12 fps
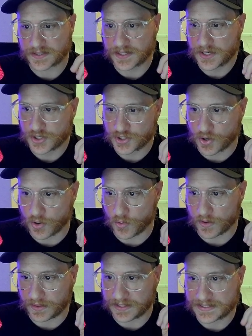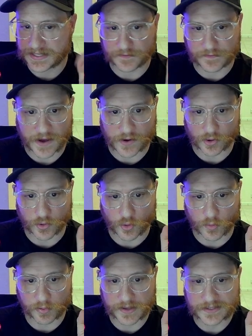So listing found on Google
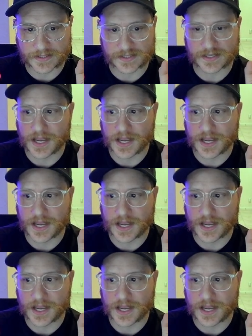Places.